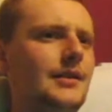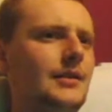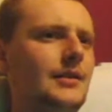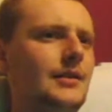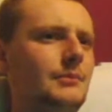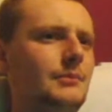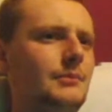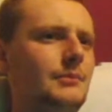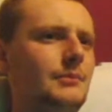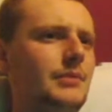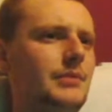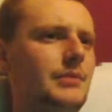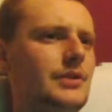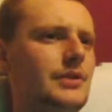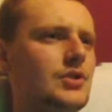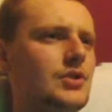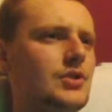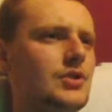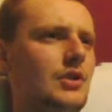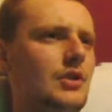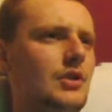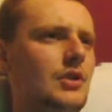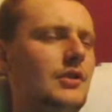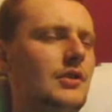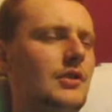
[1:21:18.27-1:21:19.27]
Played
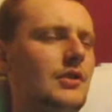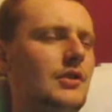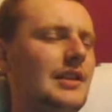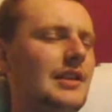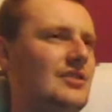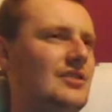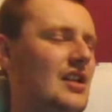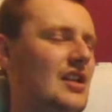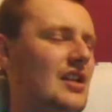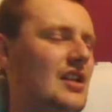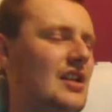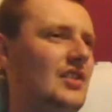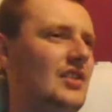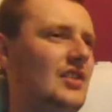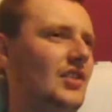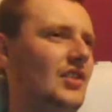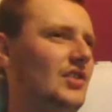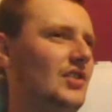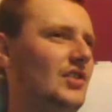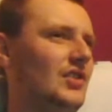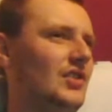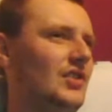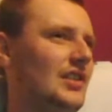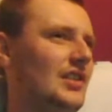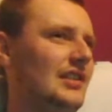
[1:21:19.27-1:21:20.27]
short.
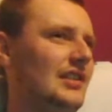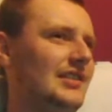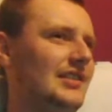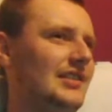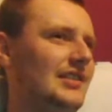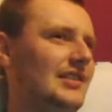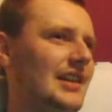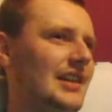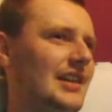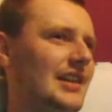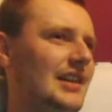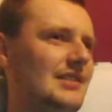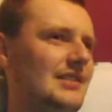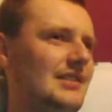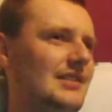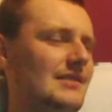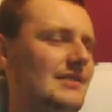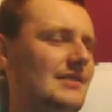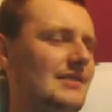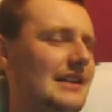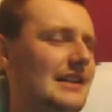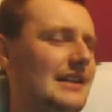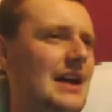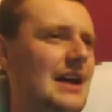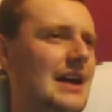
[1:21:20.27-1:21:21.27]
Jesus, you can tell. I
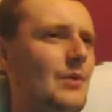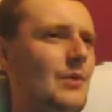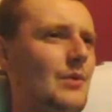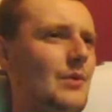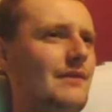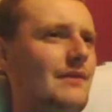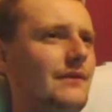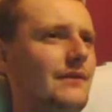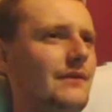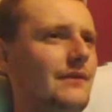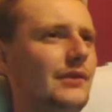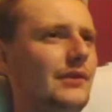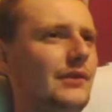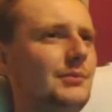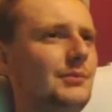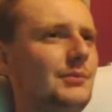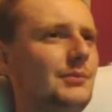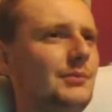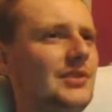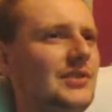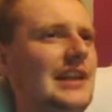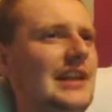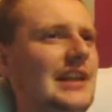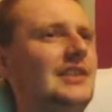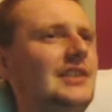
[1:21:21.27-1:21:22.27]
can't wait for Fulham's
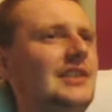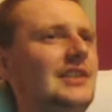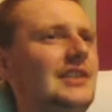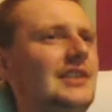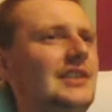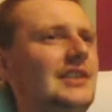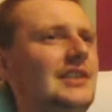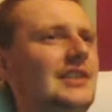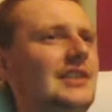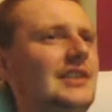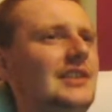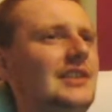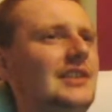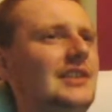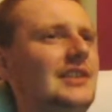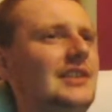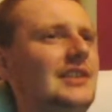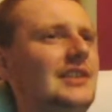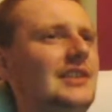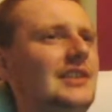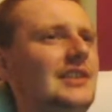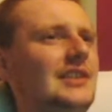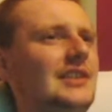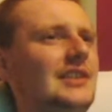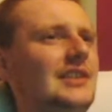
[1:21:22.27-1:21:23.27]
stand to be finished because the
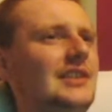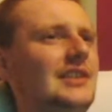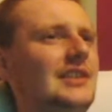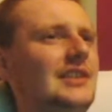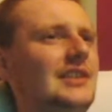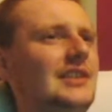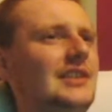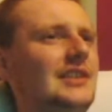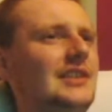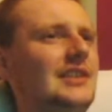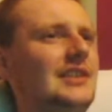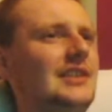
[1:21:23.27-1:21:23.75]
camera angle is